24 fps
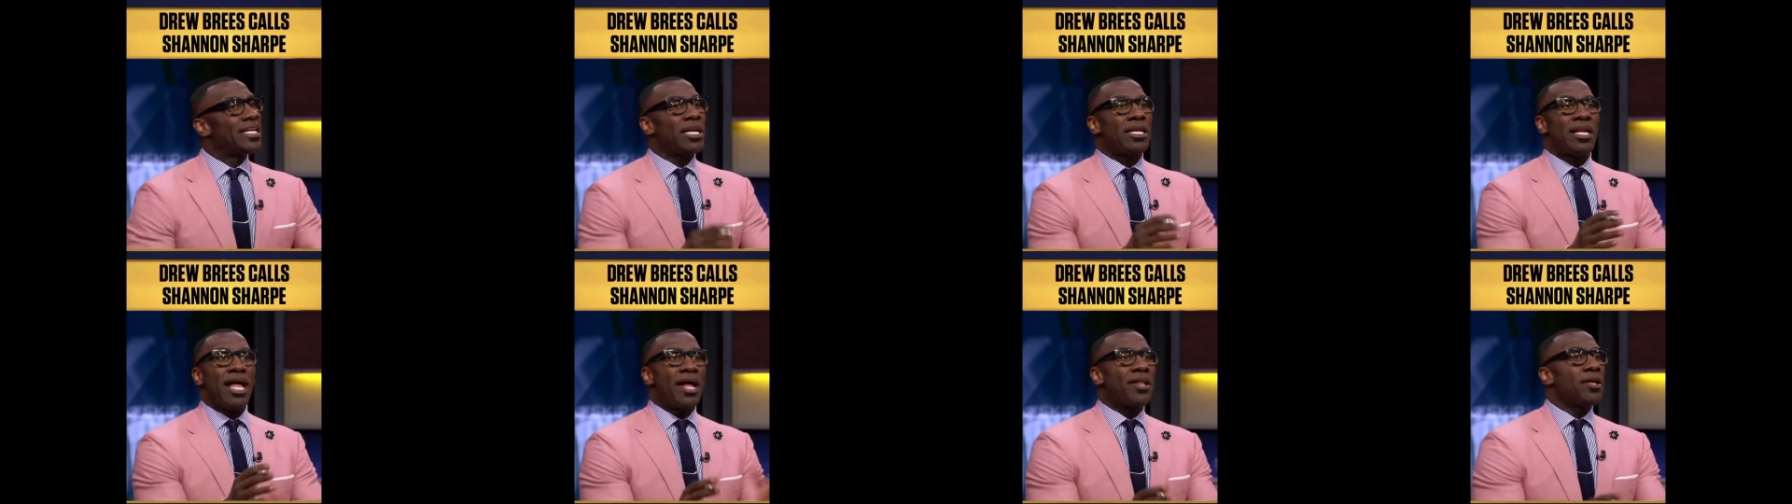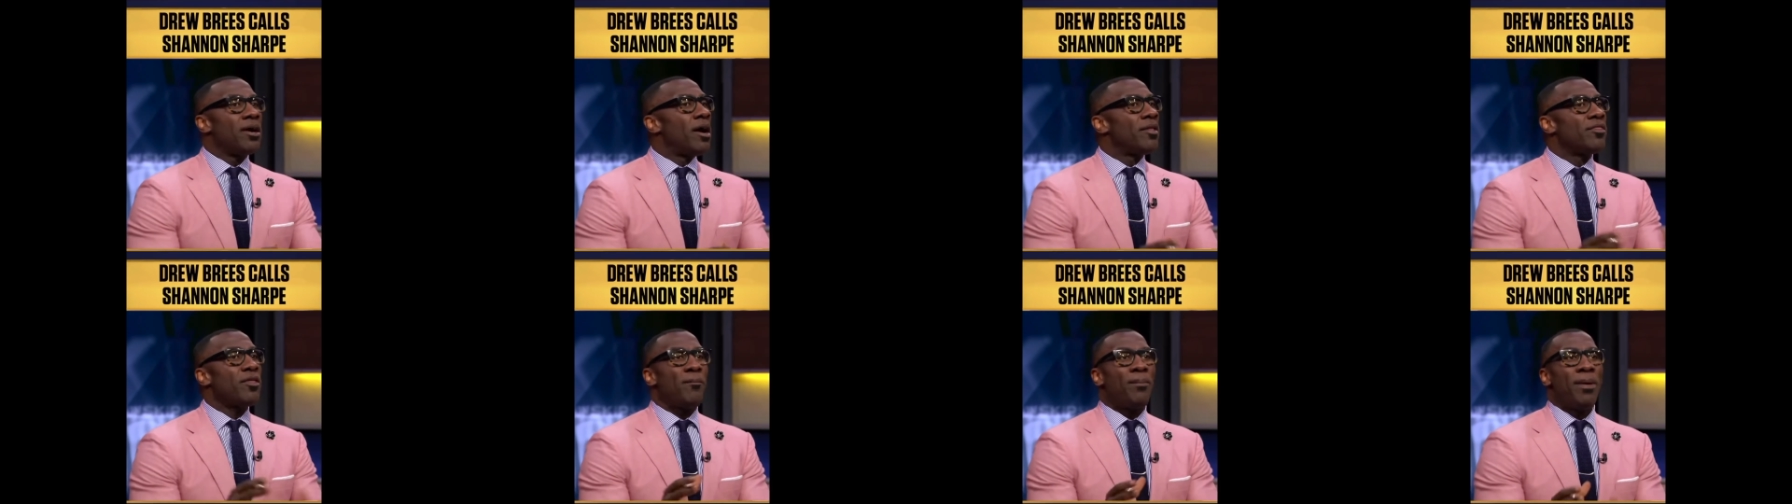a lot of
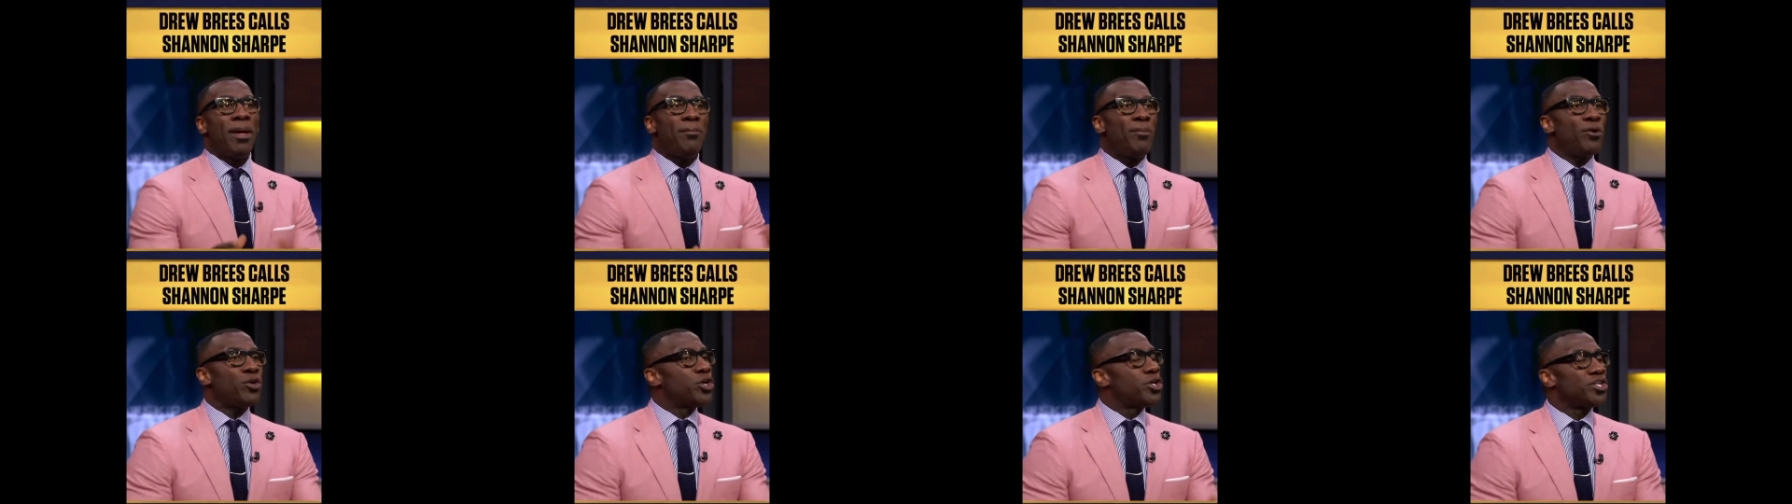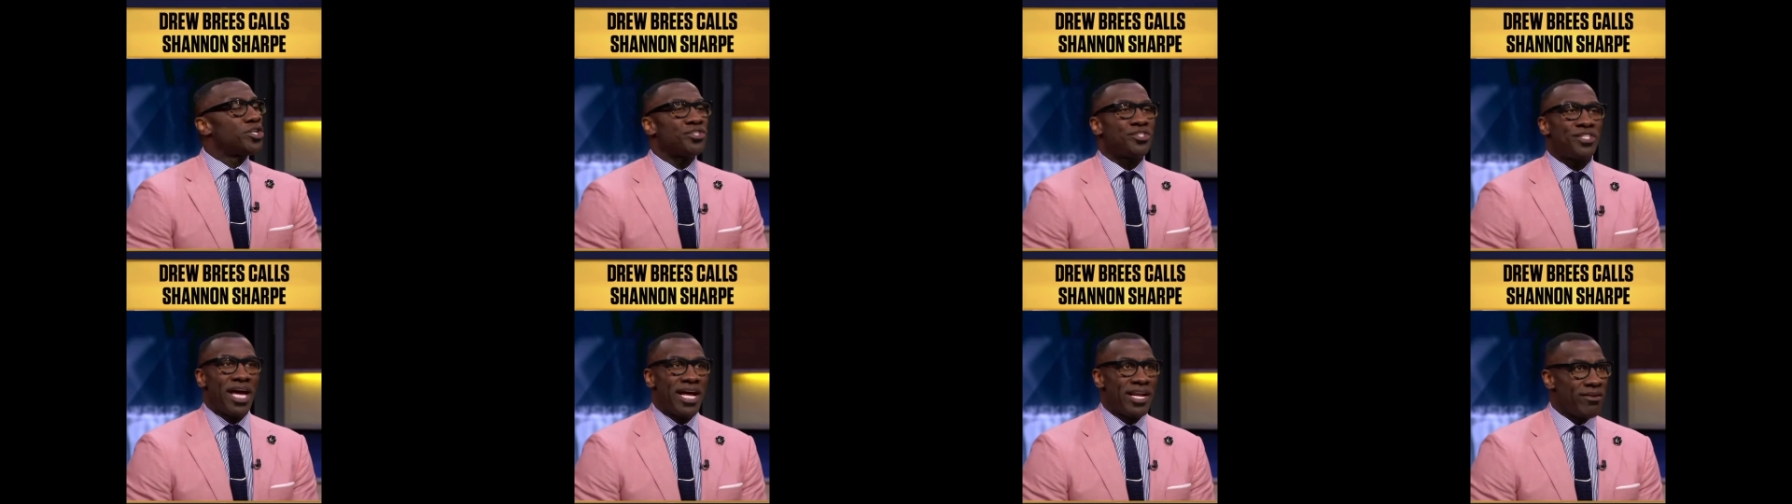other people could
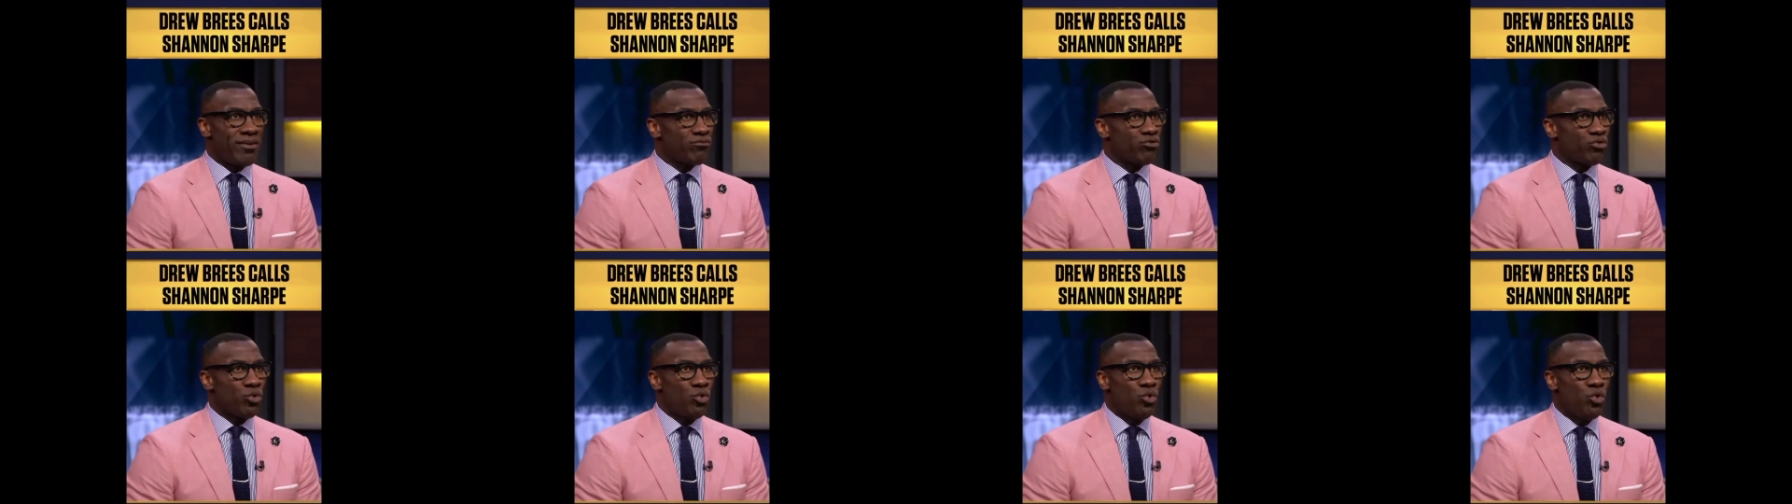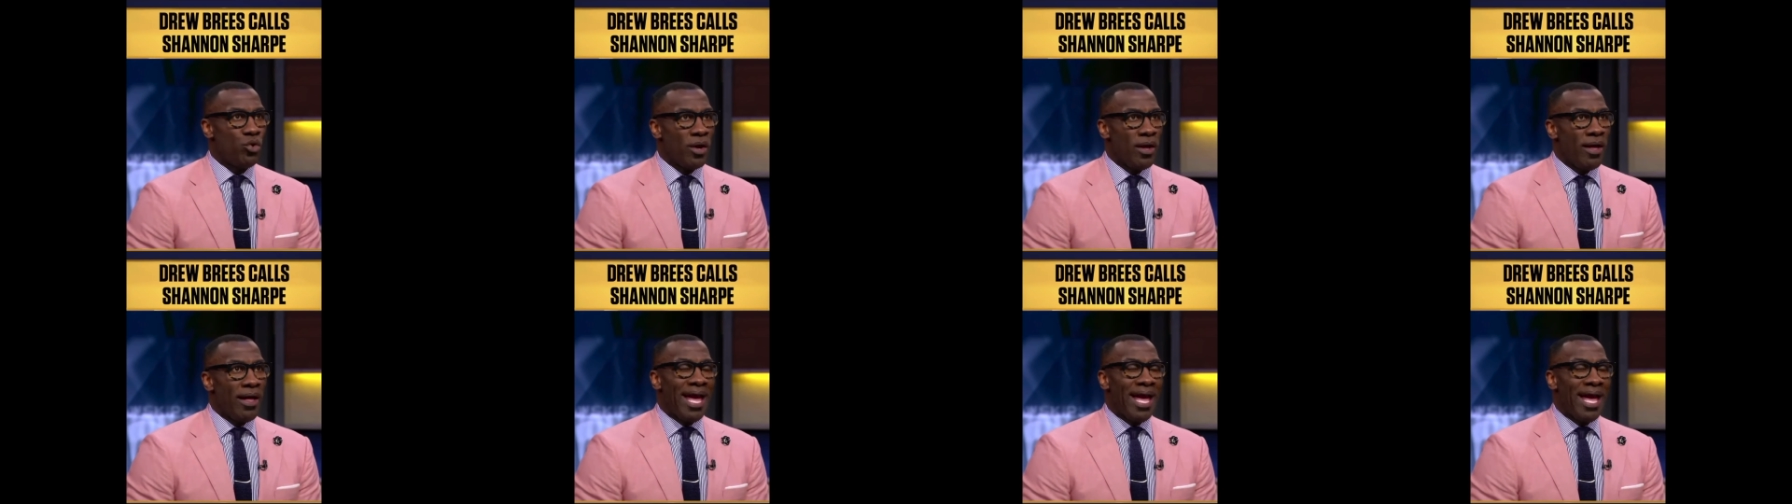have said it, Drew,